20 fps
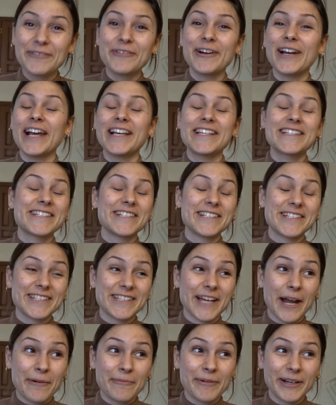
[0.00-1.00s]
when I see
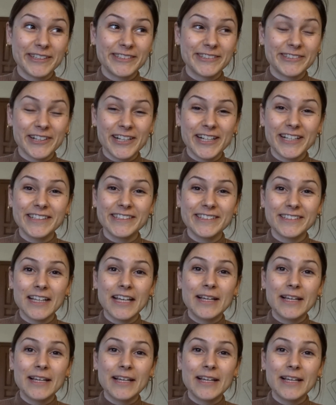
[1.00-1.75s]
Starbucks drinks